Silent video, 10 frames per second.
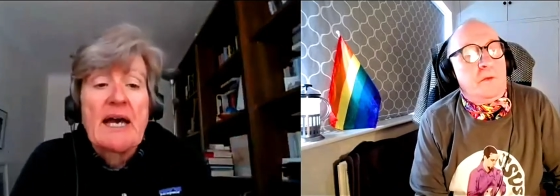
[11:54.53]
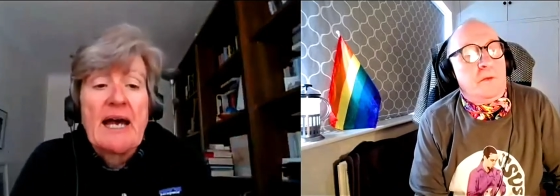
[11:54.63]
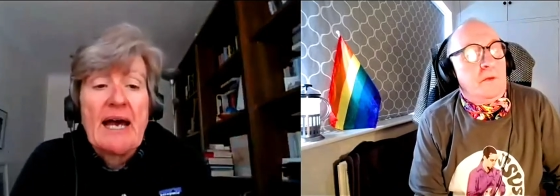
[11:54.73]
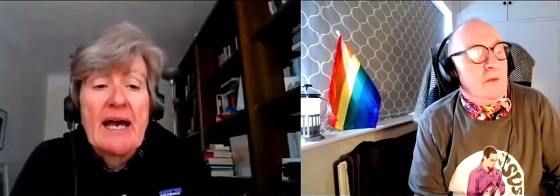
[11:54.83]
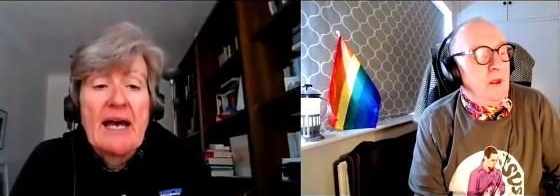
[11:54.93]

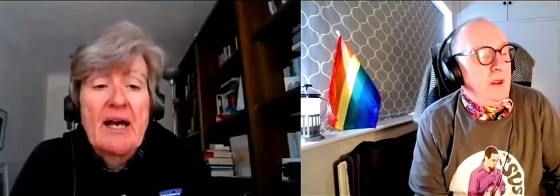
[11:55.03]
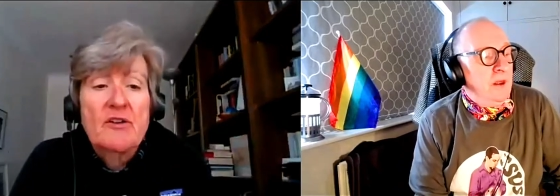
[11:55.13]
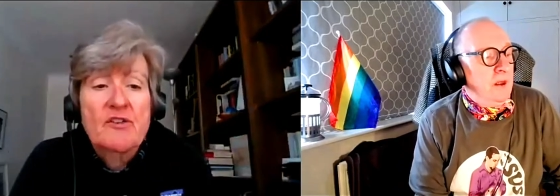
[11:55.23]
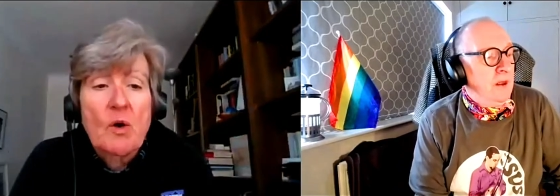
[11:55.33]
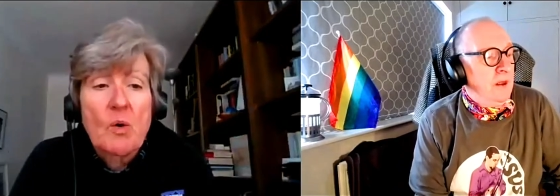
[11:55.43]
Speaker 1: Uh,
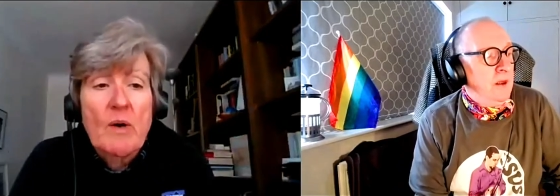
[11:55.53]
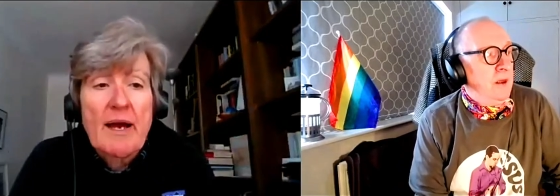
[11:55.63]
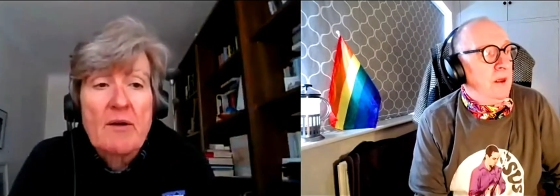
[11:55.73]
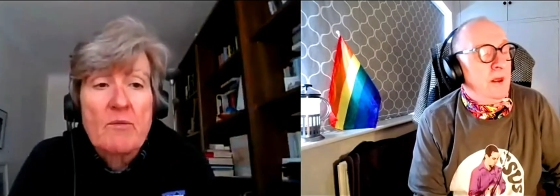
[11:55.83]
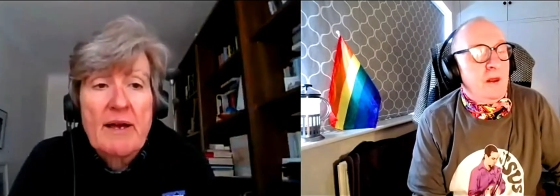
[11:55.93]
so
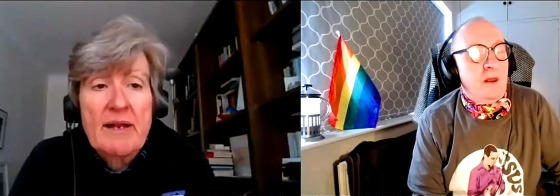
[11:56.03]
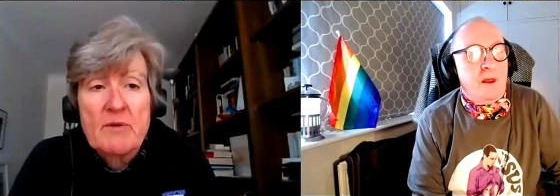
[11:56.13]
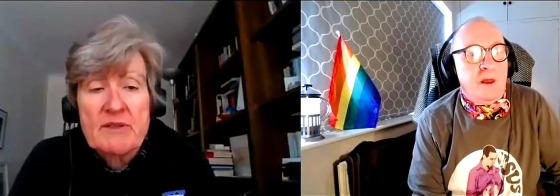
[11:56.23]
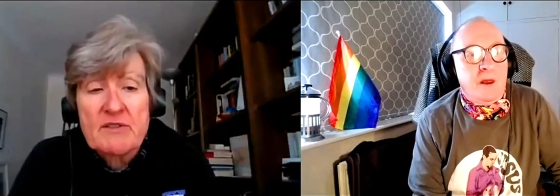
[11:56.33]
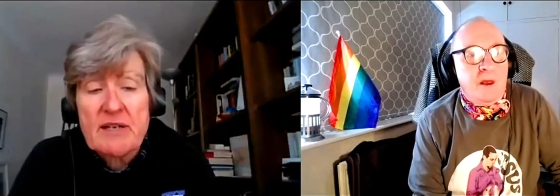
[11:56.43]
uh, it,
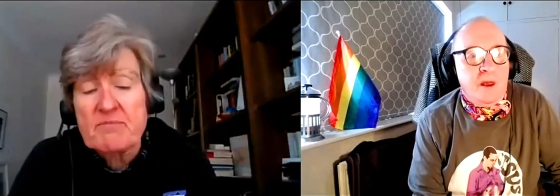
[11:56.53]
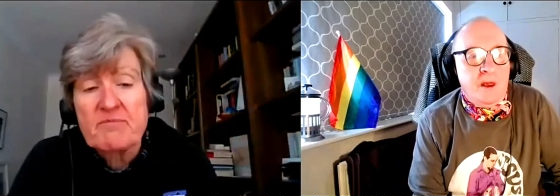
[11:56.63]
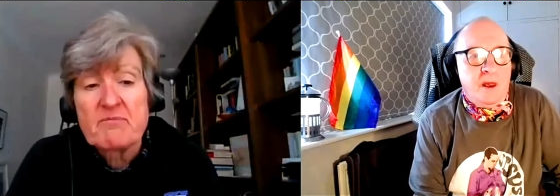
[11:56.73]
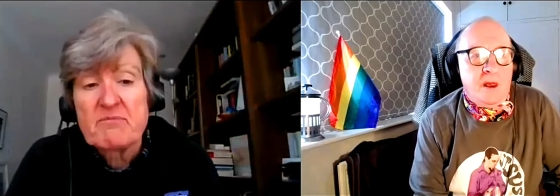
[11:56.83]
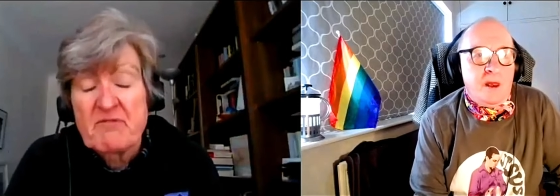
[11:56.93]
it's like
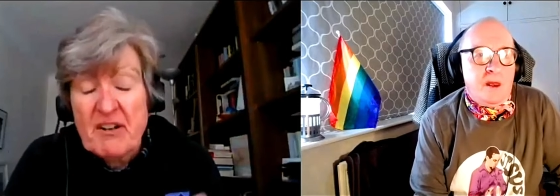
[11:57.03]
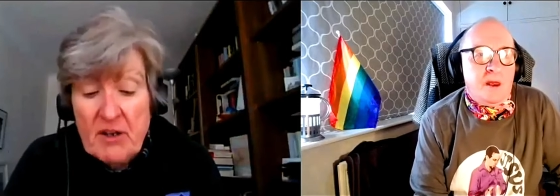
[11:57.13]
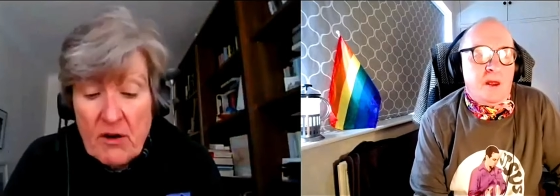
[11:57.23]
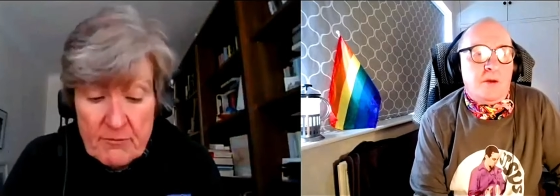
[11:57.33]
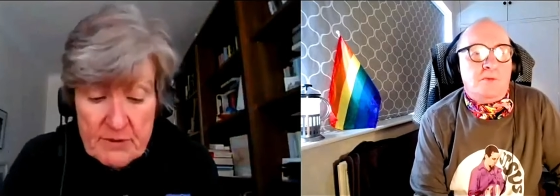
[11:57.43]
very
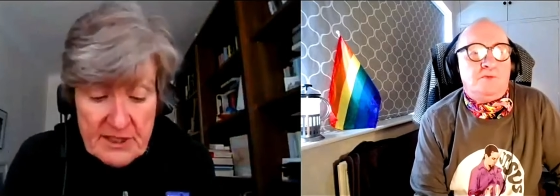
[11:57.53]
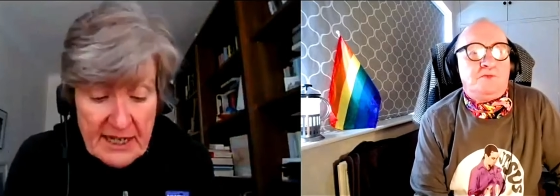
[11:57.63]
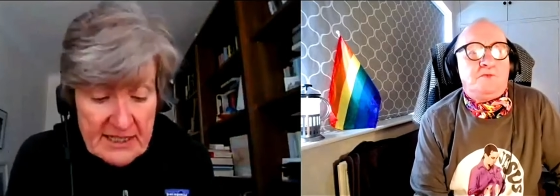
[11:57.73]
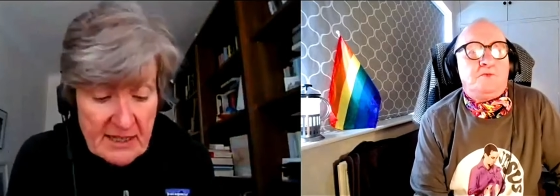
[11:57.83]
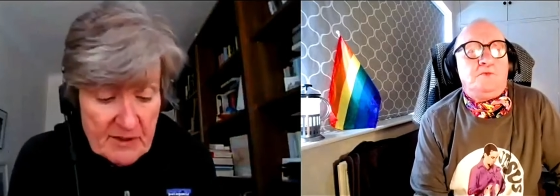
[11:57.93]
often with an
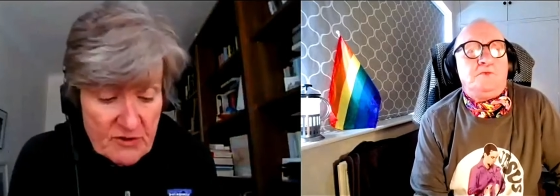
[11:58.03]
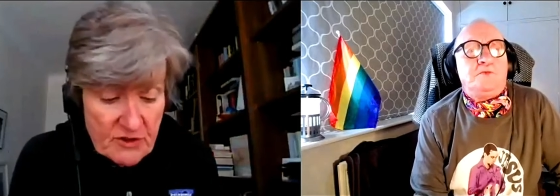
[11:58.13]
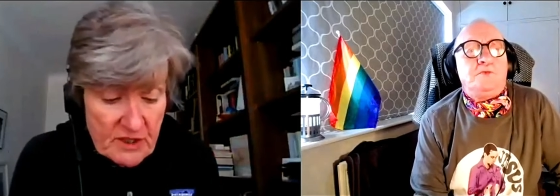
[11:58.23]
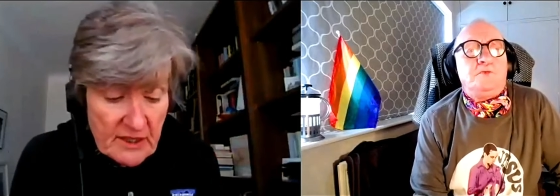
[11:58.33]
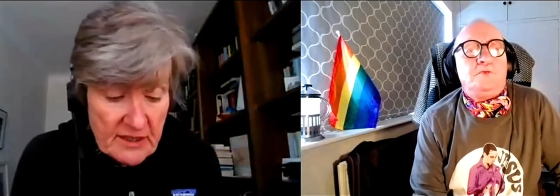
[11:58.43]
academic
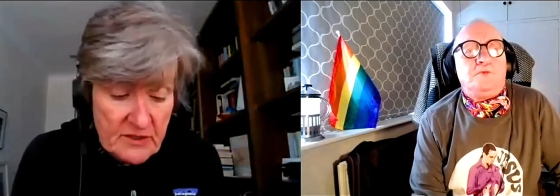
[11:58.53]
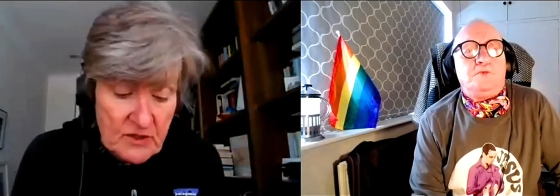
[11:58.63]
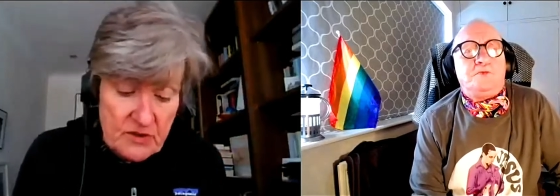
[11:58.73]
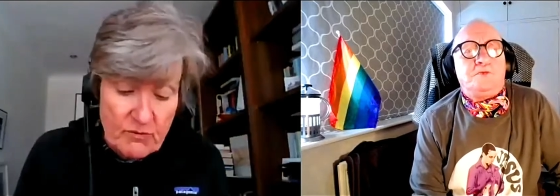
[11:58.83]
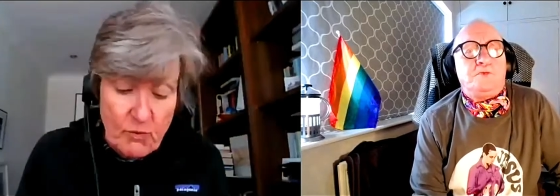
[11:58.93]
study, that
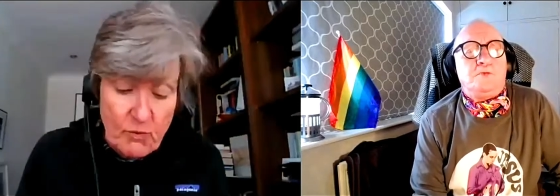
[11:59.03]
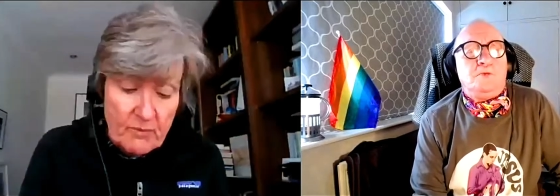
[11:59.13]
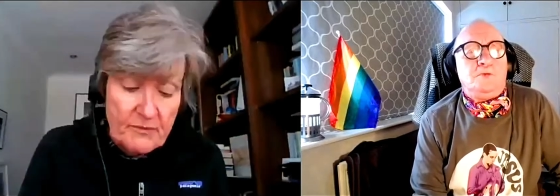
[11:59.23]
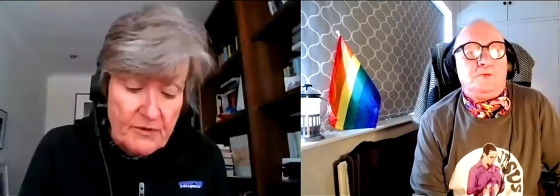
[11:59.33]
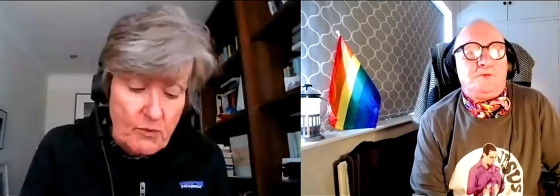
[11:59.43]
sort of
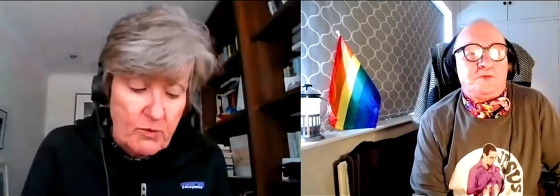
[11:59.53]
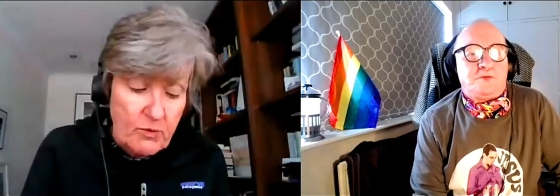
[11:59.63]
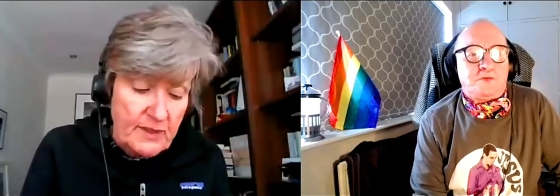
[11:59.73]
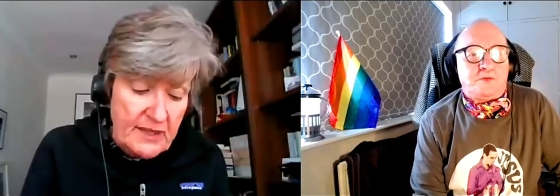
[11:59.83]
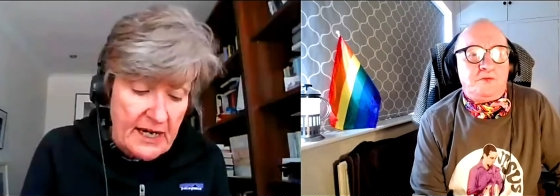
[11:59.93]
warmth won't
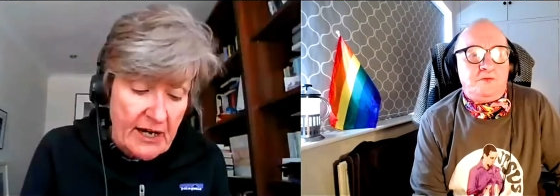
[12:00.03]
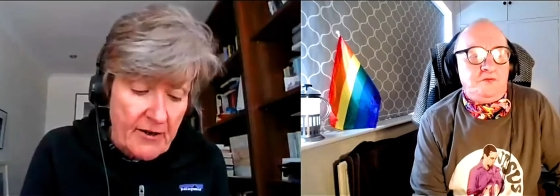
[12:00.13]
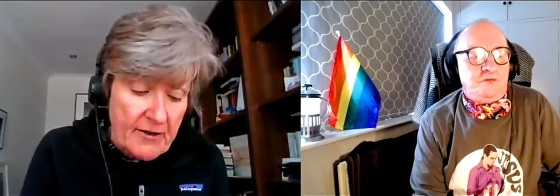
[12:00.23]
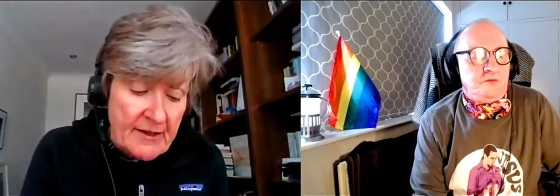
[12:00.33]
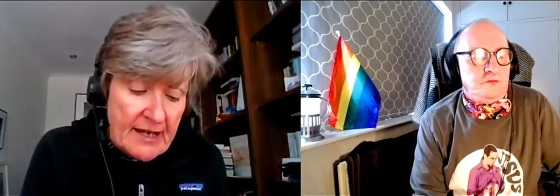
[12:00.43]
be there.
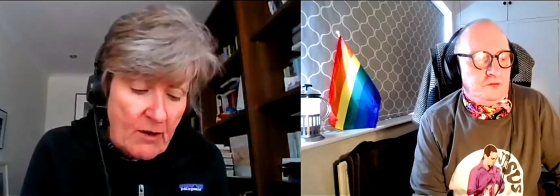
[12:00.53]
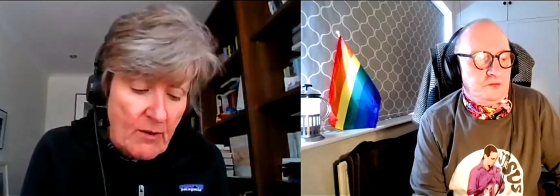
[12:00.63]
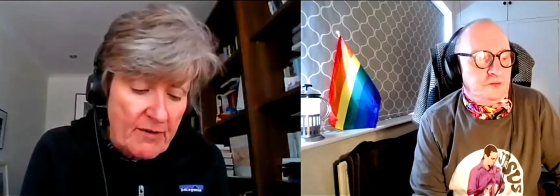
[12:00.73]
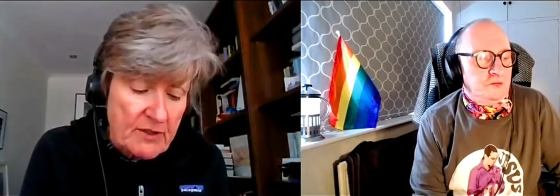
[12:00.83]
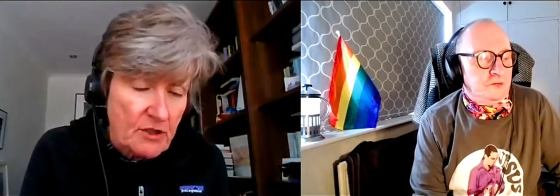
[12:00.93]

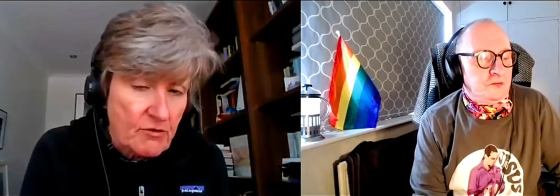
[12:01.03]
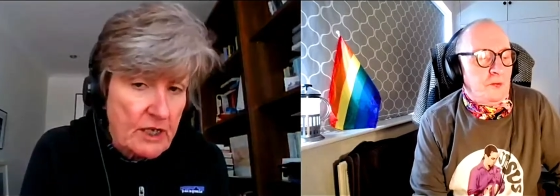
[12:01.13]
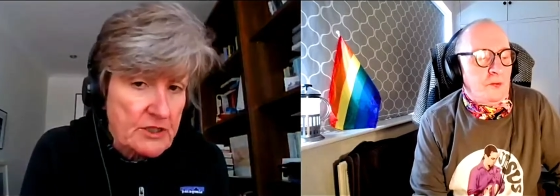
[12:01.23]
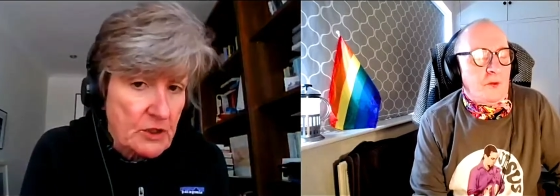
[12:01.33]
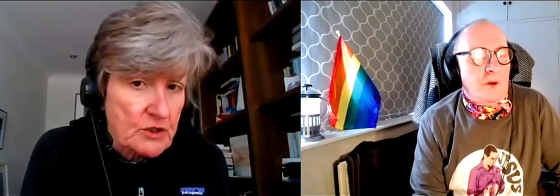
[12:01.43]
However, it's a it's a good